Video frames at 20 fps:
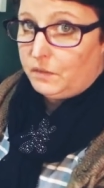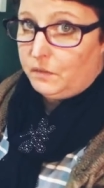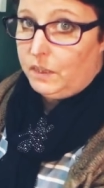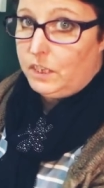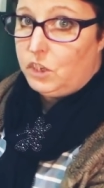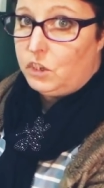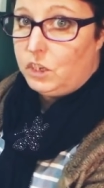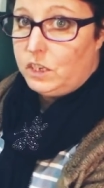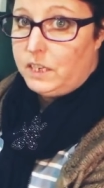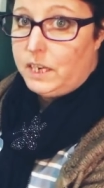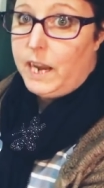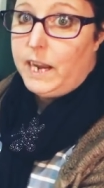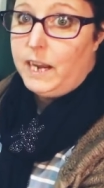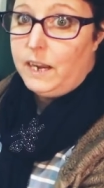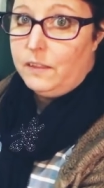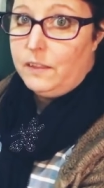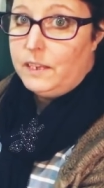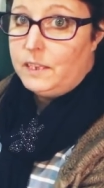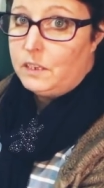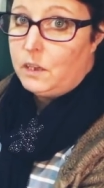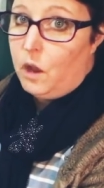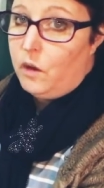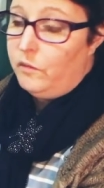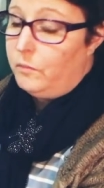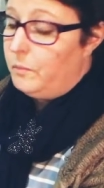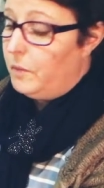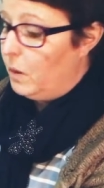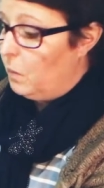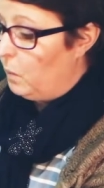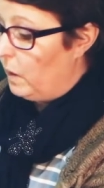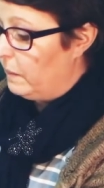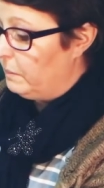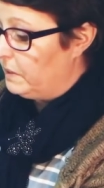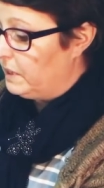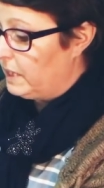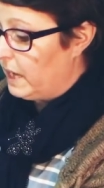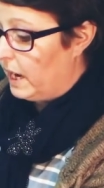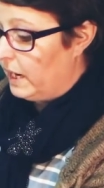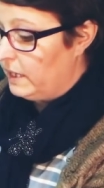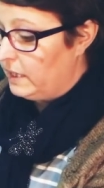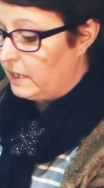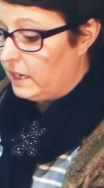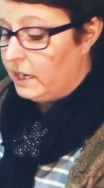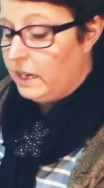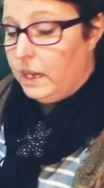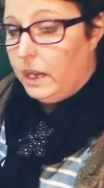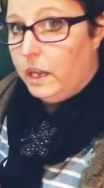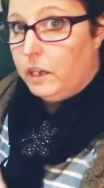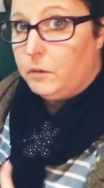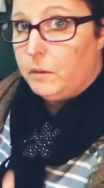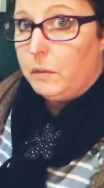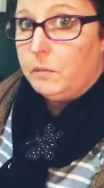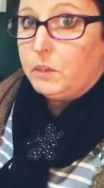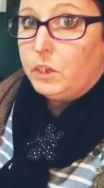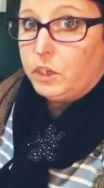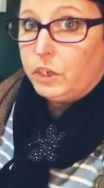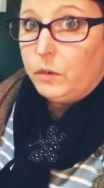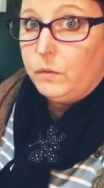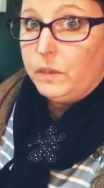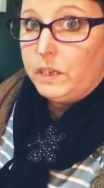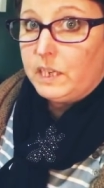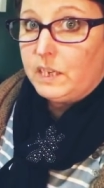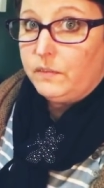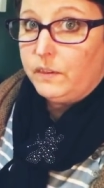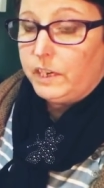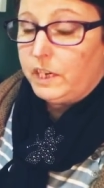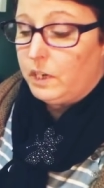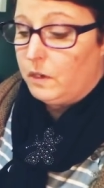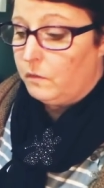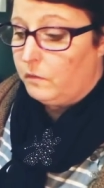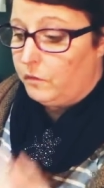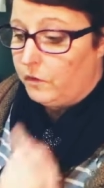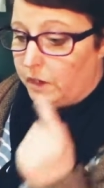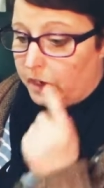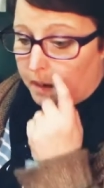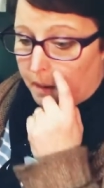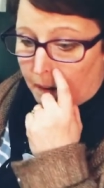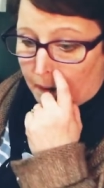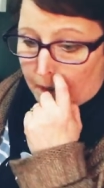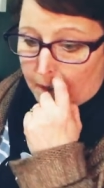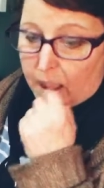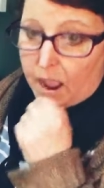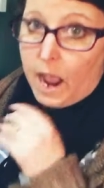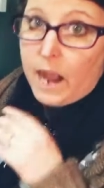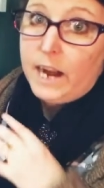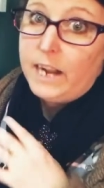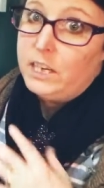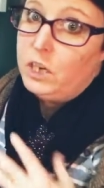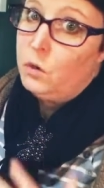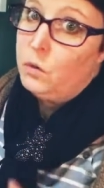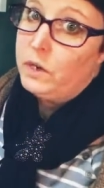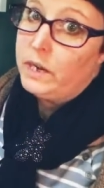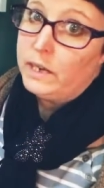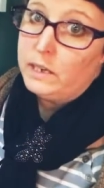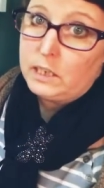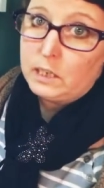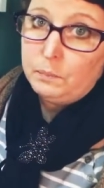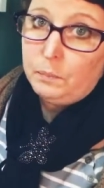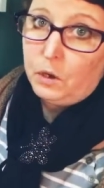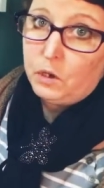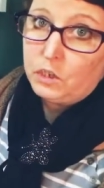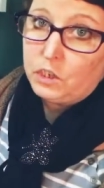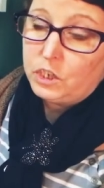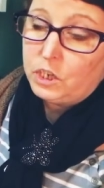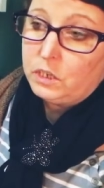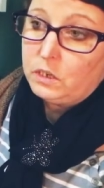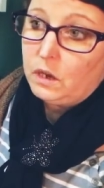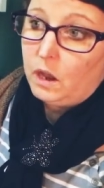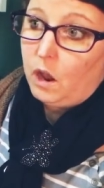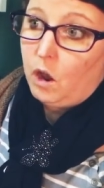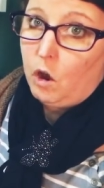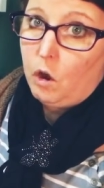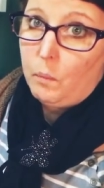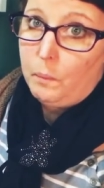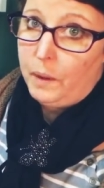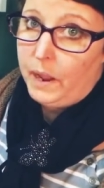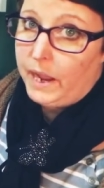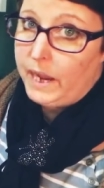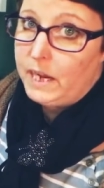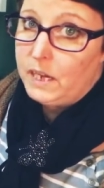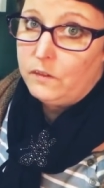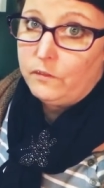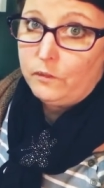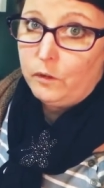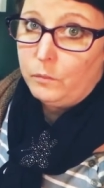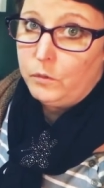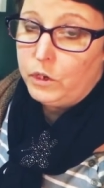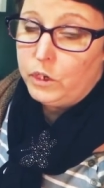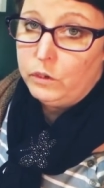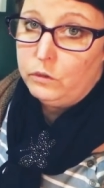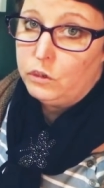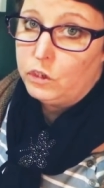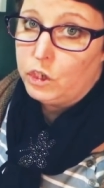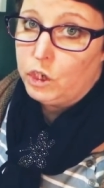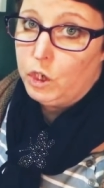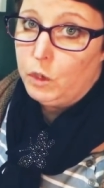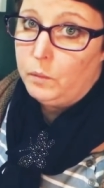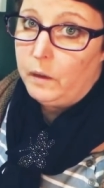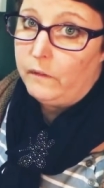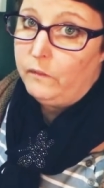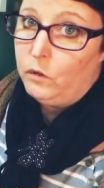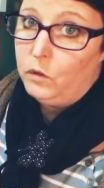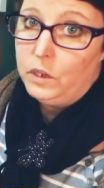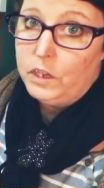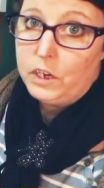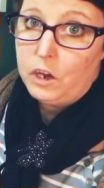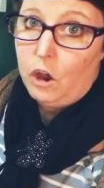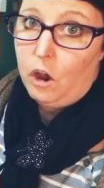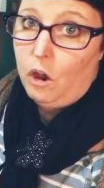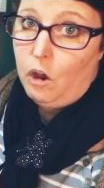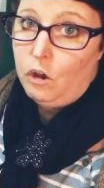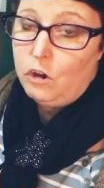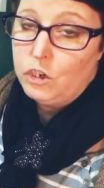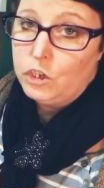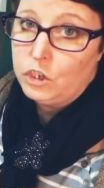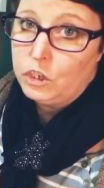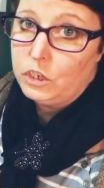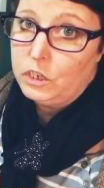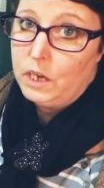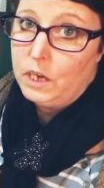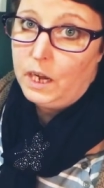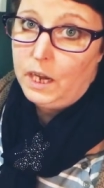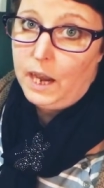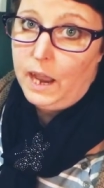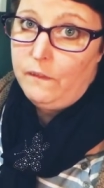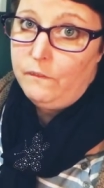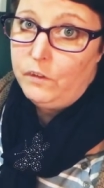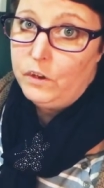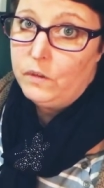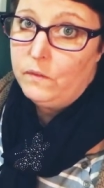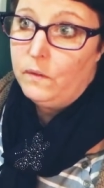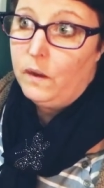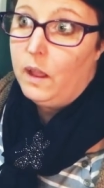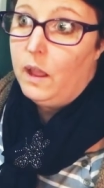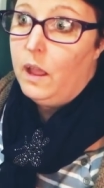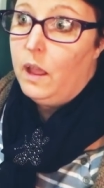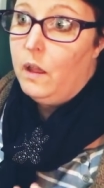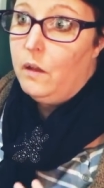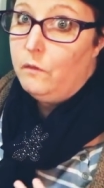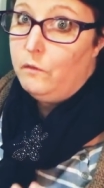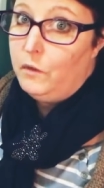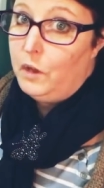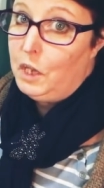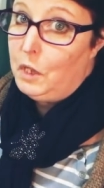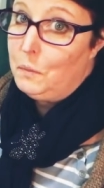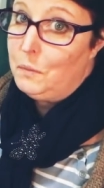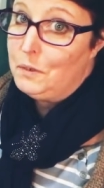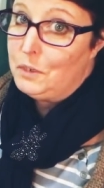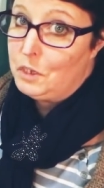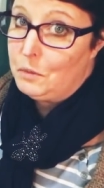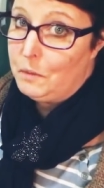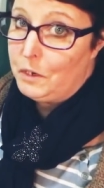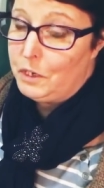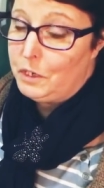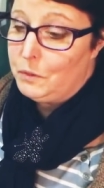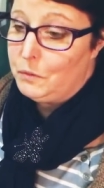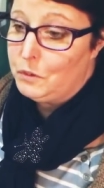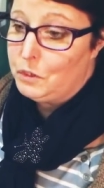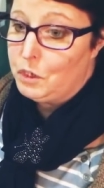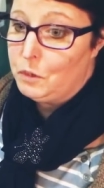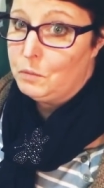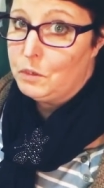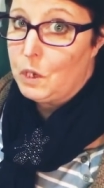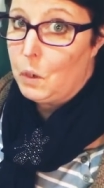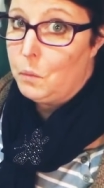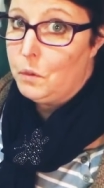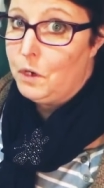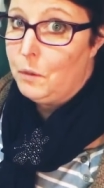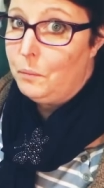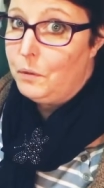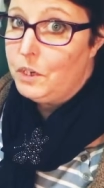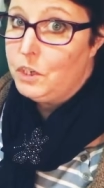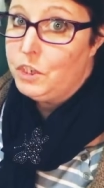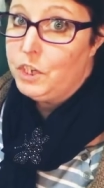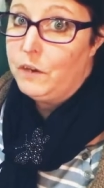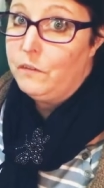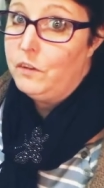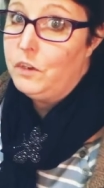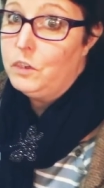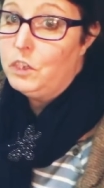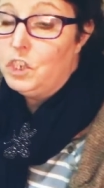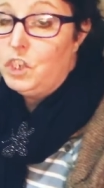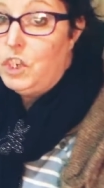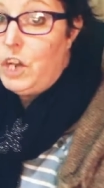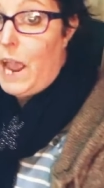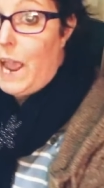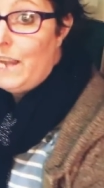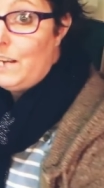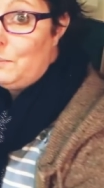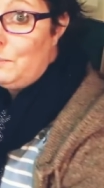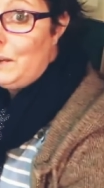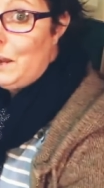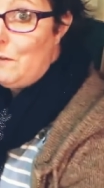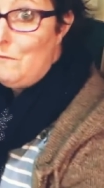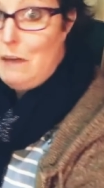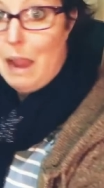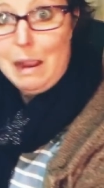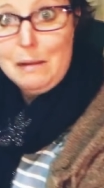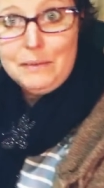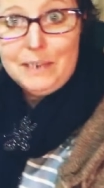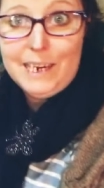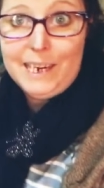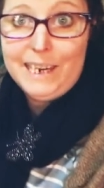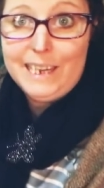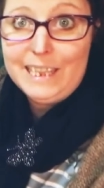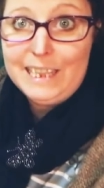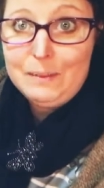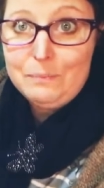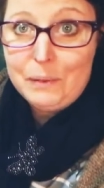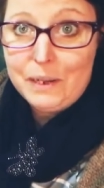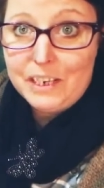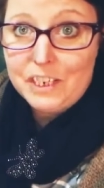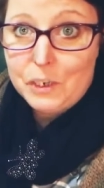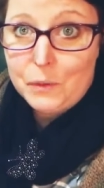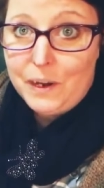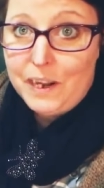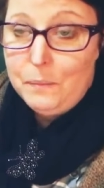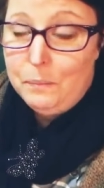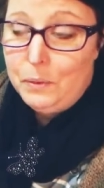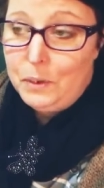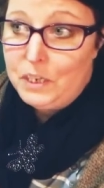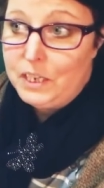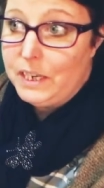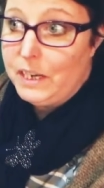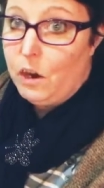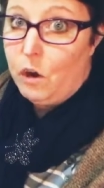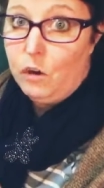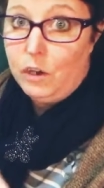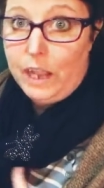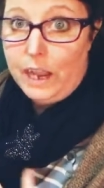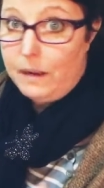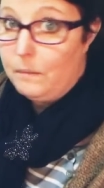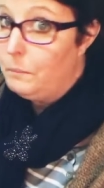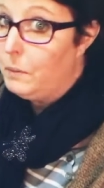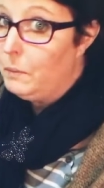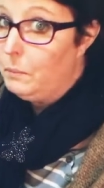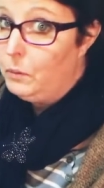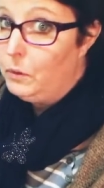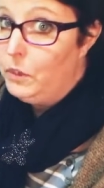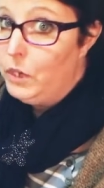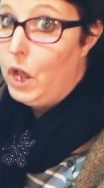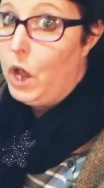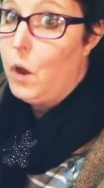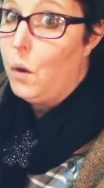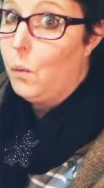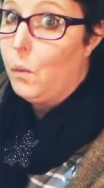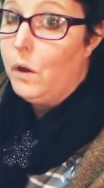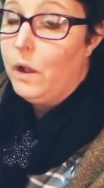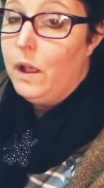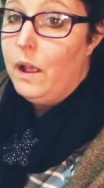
I've literally taken this off my website to be able to do this video for you. And I don't get sponsored or paid from YouTube. I've only got 111 followers on my YouTube. So I would appreciate if you shared me around a little bit to anybody or let people know